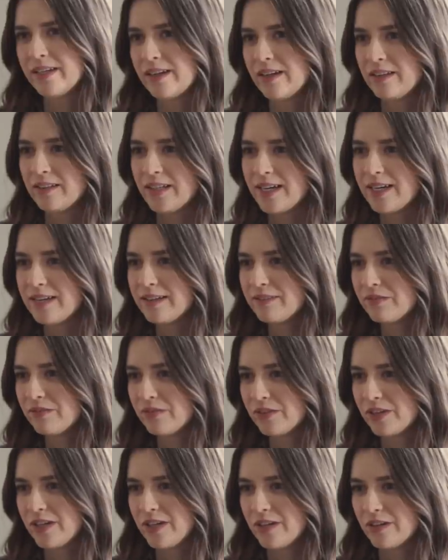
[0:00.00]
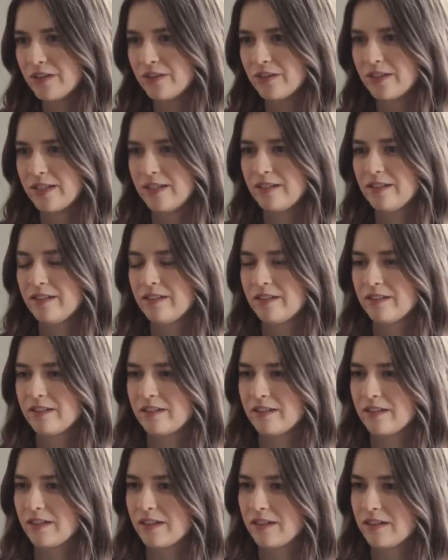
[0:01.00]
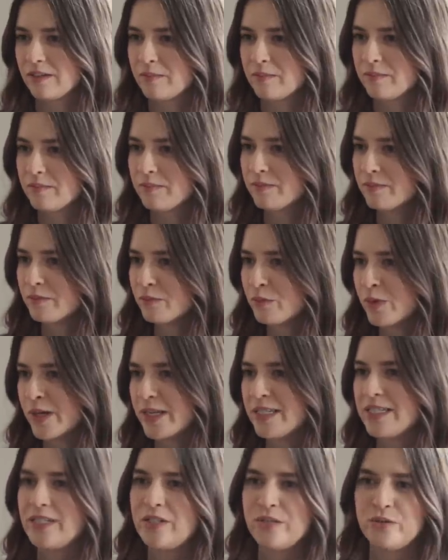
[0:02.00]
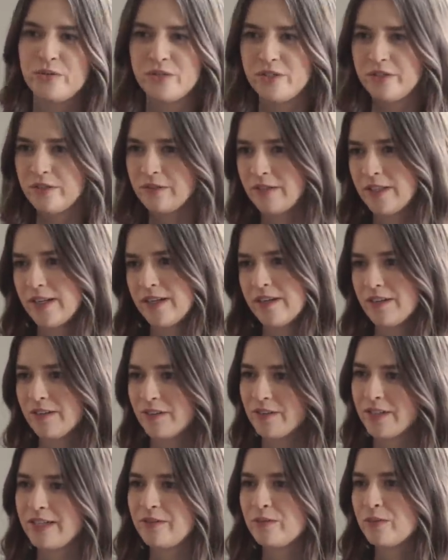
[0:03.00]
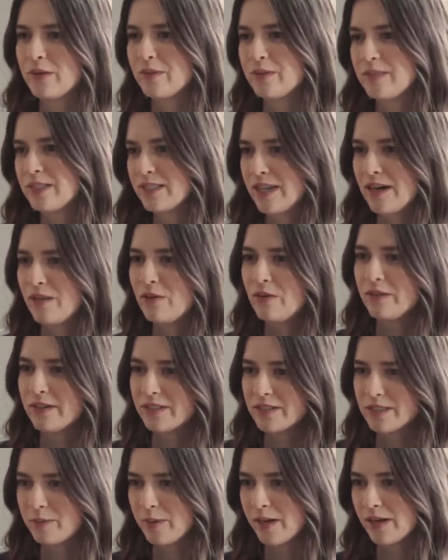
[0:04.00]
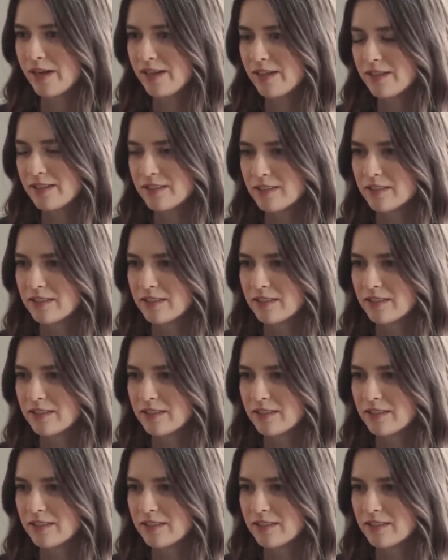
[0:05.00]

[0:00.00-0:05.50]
in LA for you and um, what did you do there? Like what was that whole experience?